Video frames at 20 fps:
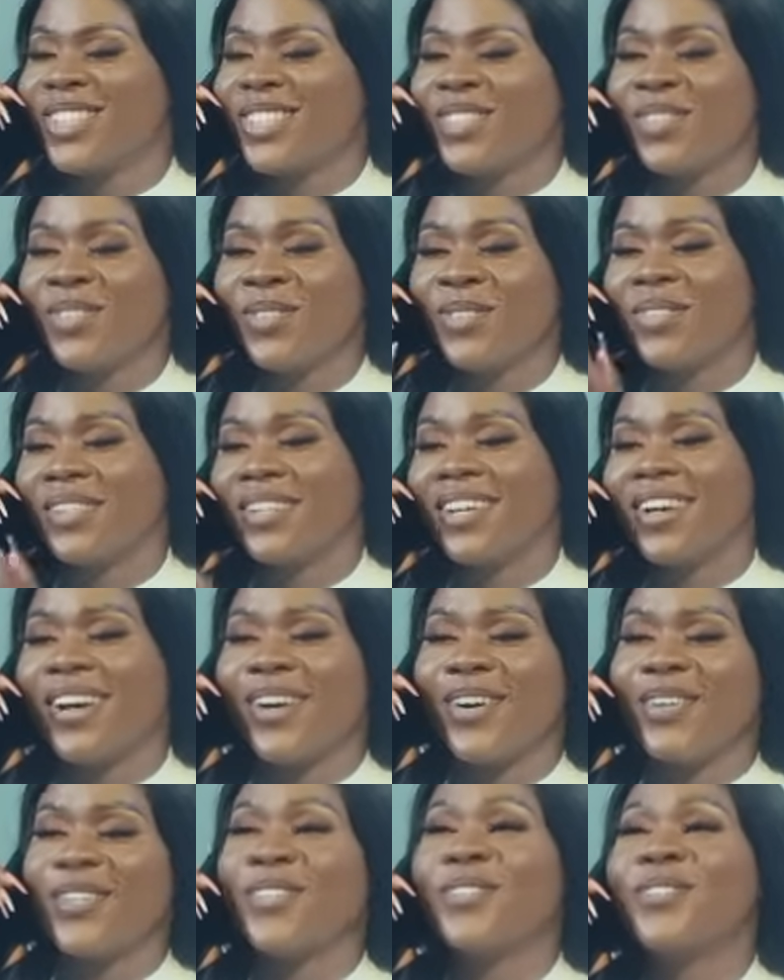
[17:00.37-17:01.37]
You know
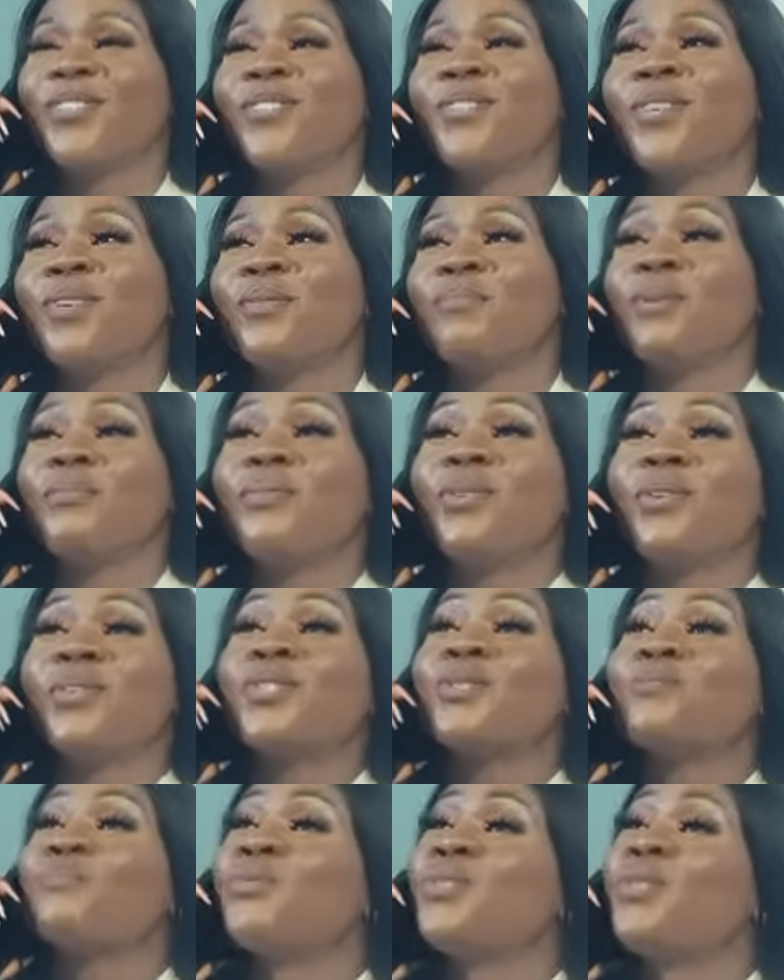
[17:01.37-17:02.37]
now, you know your baby, you
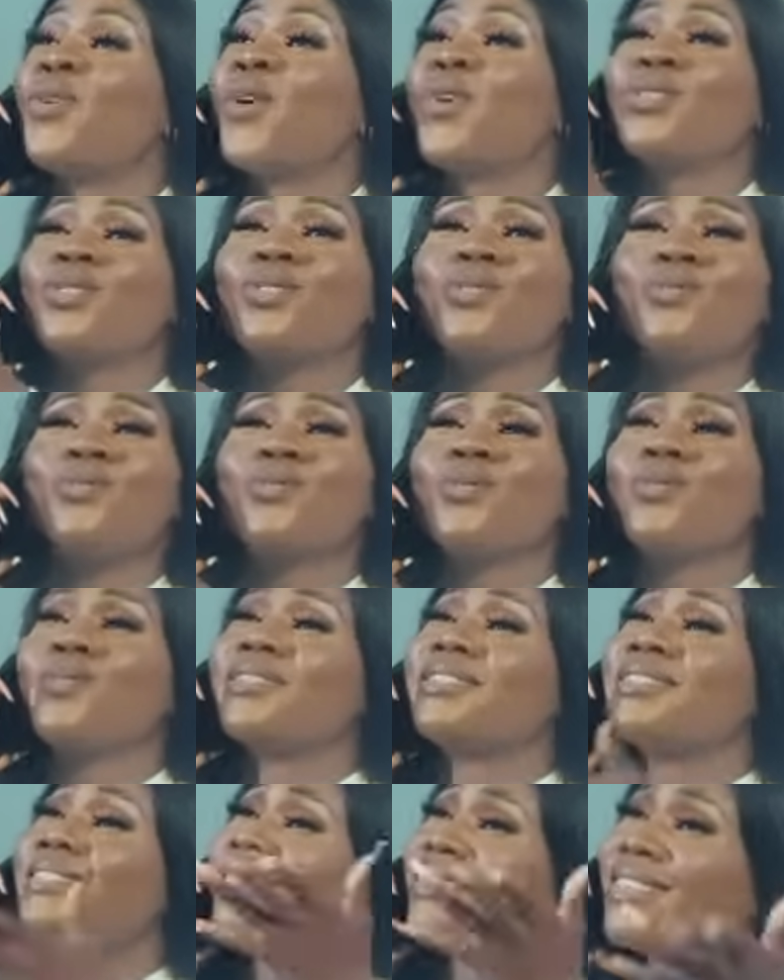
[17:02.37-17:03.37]
ought to know
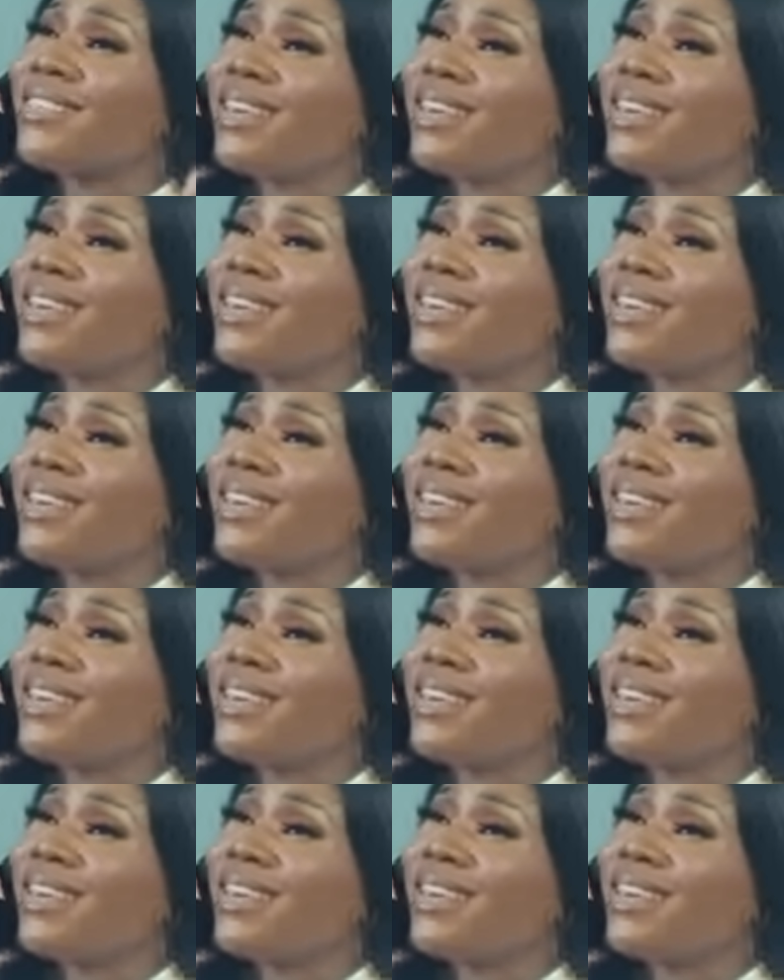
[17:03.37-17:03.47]
those